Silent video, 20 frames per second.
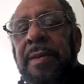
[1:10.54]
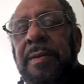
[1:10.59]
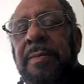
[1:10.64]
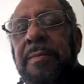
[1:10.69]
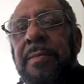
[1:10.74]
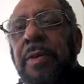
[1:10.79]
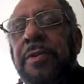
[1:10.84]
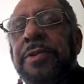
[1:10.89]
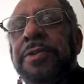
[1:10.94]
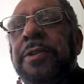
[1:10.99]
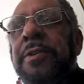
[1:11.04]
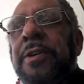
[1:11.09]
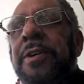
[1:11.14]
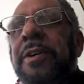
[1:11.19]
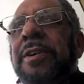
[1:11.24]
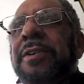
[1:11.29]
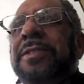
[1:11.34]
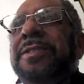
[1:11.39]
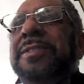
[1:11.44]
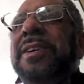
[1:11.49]
Most of
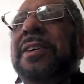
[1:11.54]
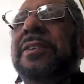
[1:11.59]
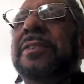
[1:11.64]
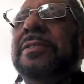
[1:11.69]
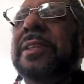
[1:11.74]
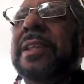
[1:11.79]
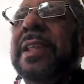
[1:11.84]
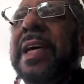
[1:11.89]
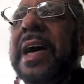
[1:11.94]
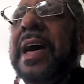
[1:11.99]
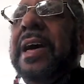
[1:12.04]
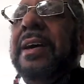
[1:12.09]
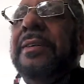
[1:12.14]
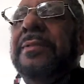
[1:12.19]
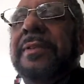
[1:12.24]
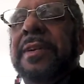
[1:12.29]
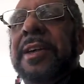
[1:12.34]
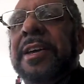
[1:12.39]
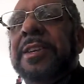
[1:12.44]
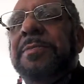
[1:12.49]
her adult
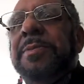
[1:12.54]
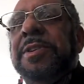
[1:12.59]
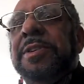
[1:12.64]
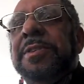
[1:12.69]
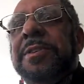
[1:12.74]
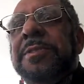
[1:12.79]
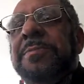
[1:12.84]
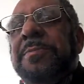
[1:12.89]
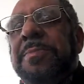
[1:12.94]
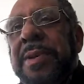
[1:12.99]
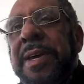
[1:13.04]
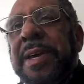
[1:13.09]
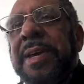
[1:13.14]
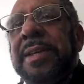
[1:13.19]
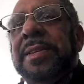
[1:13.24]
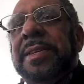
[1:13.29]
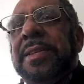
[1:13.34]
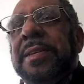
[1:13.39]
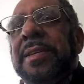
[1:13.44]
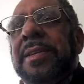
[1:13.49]
life has been spent